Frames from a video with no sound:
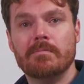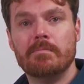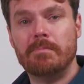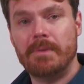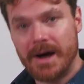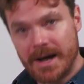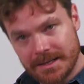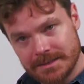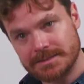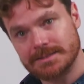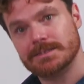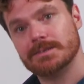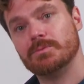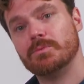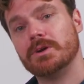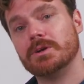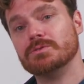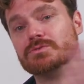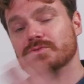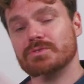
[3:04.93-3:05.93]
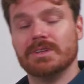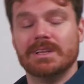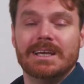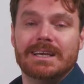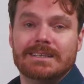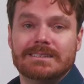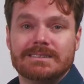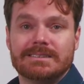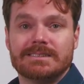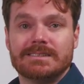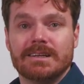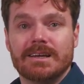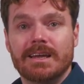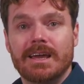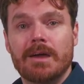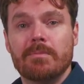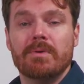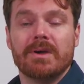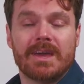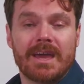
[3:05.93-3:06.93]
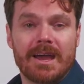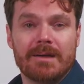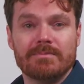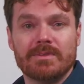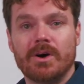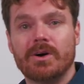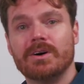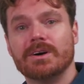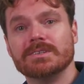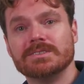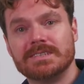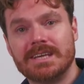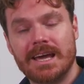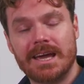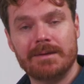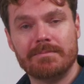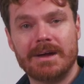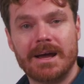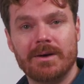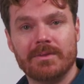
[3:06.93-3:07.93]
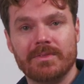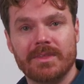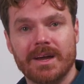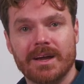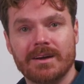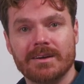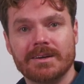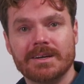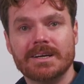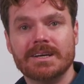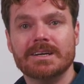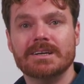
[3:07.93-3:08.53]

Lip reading: But when it was released, it became the hottest game out there.